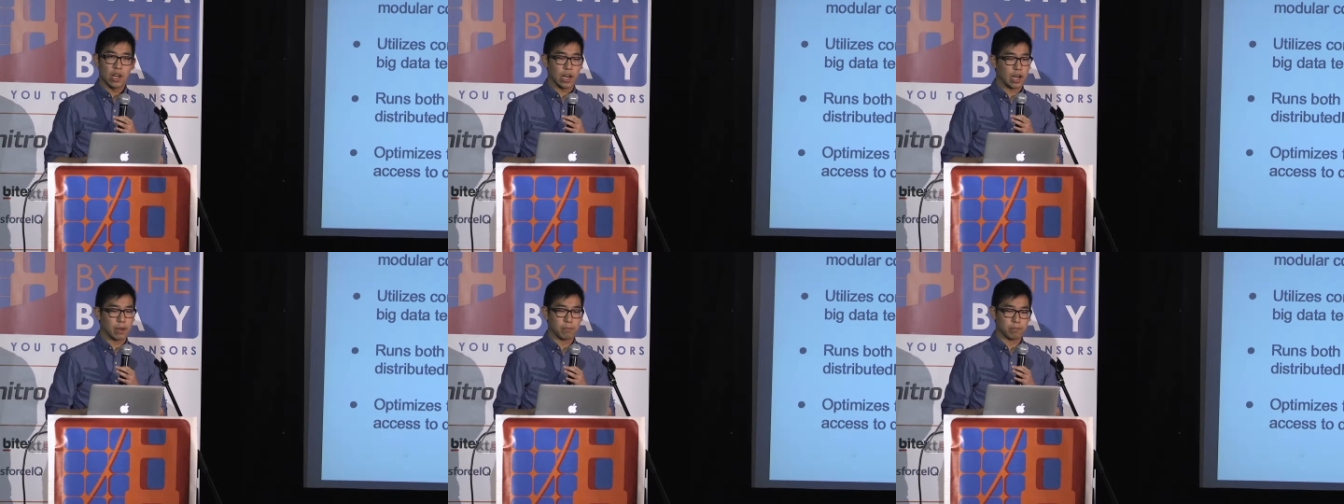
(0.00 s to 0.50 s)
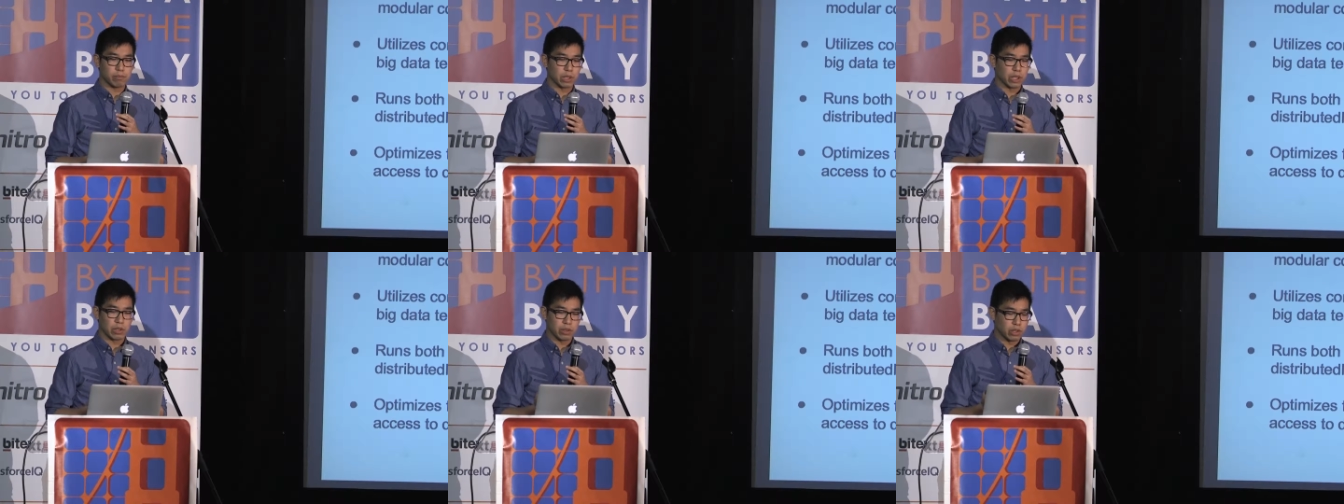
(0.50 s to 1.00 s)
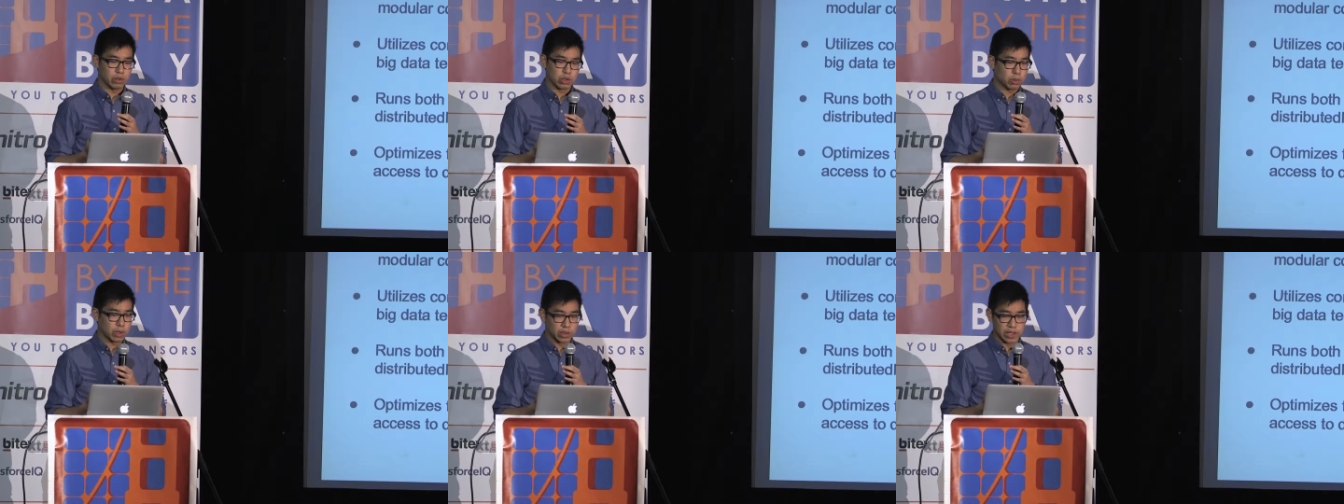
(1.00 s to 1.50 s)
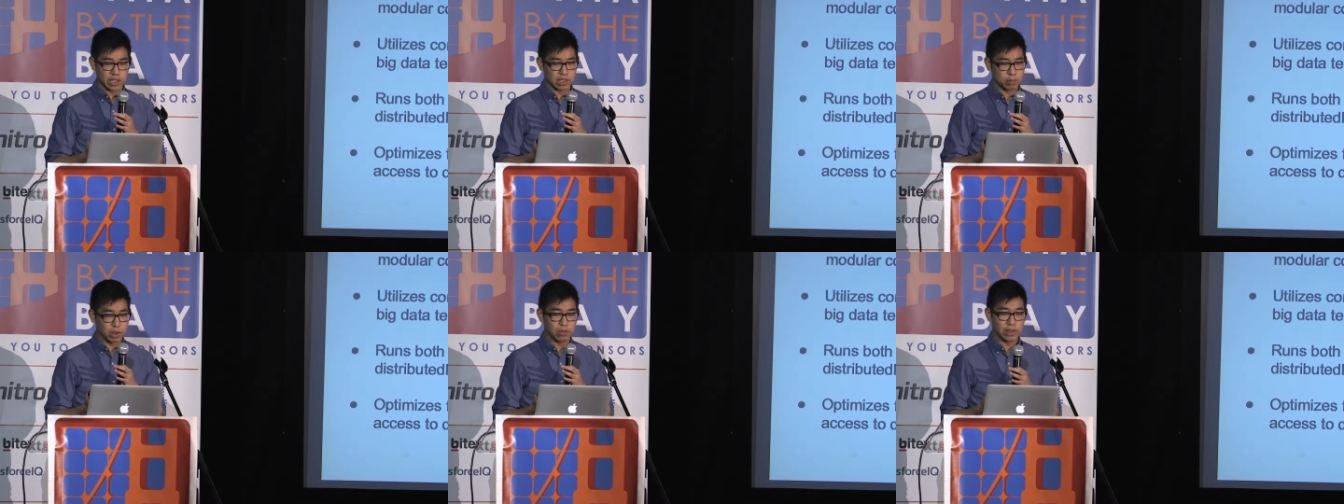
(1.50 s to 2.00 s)
Um, you know, you just want to look at a
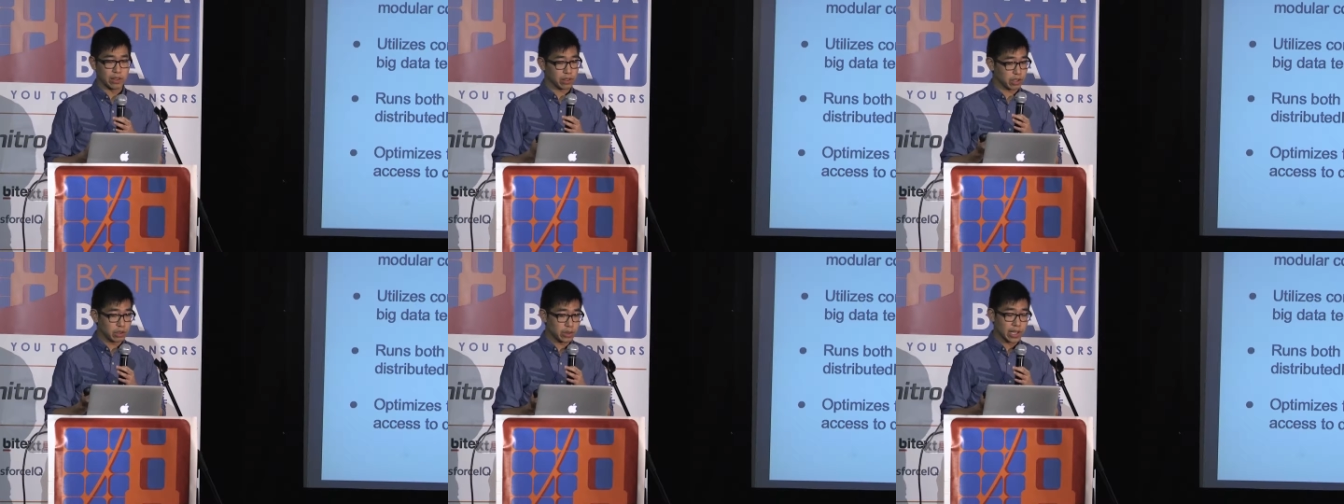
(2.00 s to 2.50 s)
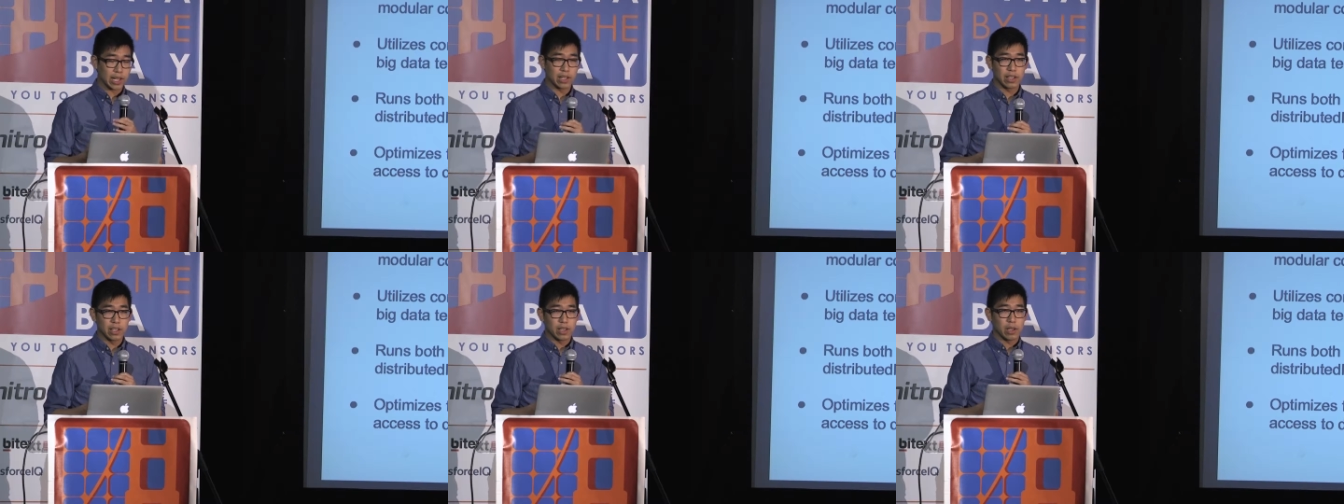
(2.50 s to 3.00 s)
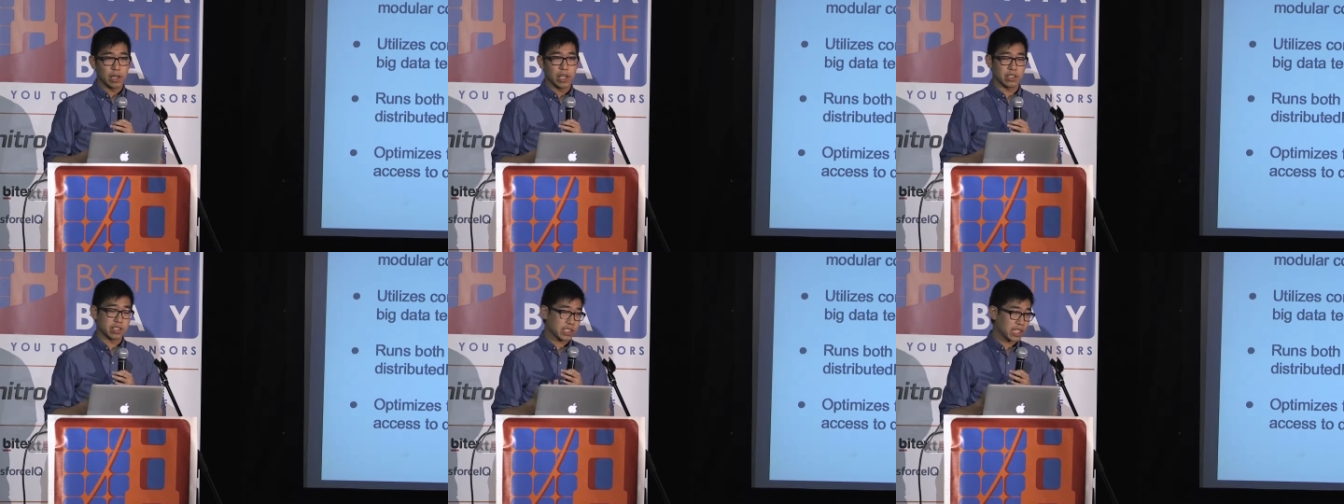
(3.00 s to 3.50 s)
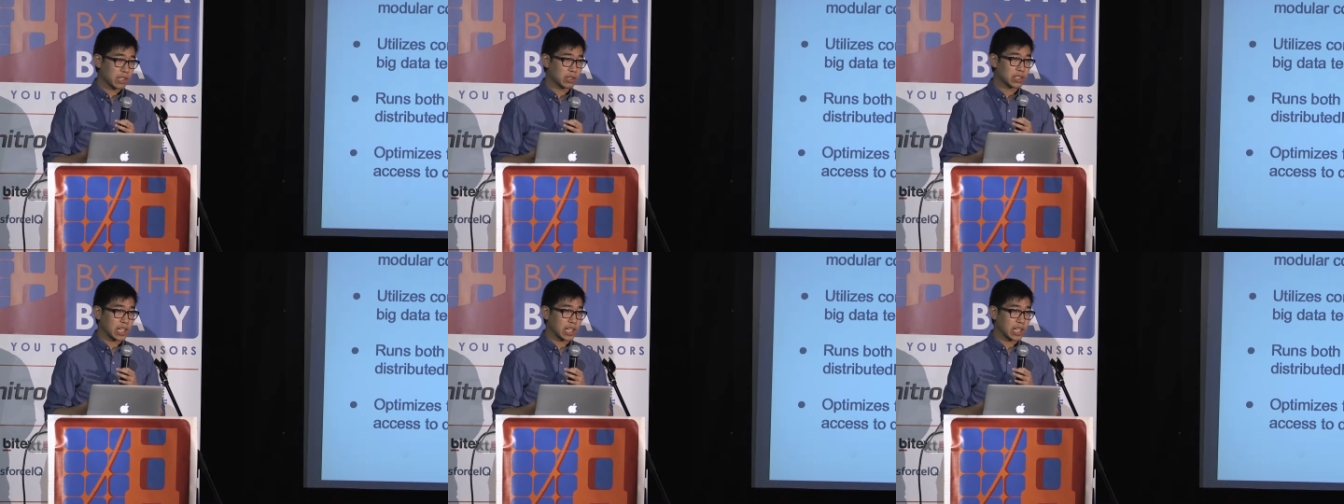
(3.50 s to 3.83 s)
small file, you can do that it scales